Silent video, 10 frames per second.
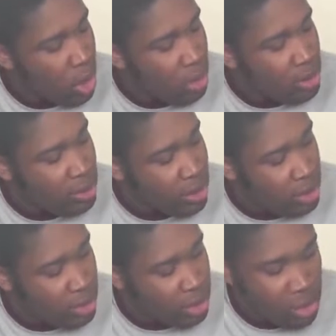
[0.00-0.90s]
Oh, this
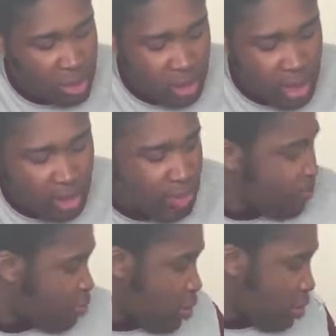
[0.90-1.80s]
is next
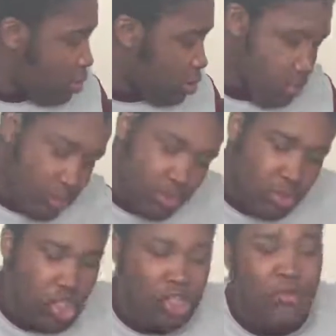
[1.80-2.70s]
month's one.
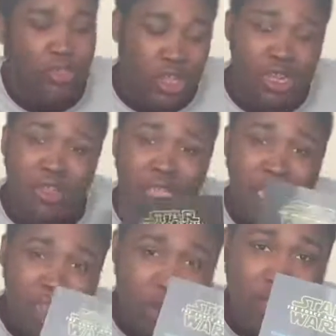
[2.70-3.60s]
Just giving you a little
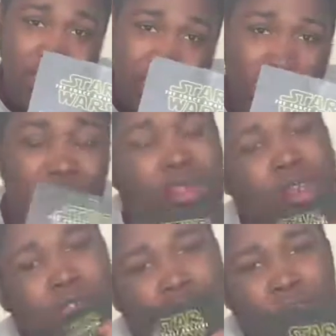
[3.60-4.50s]
tease what next month's.
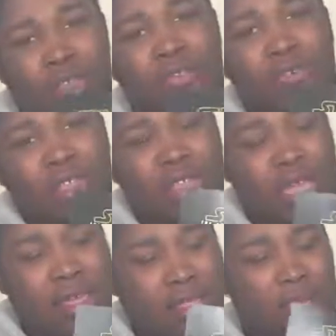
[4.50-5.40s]
It's not even a
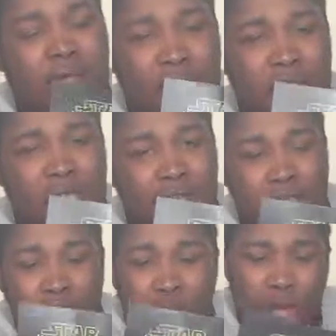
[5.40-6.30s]
tease, it's basically telling
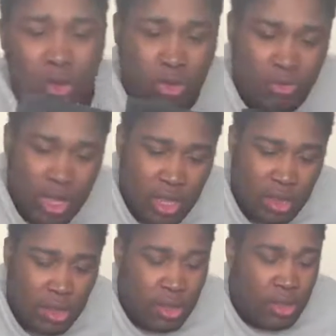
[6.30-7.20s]
you Star Wars related.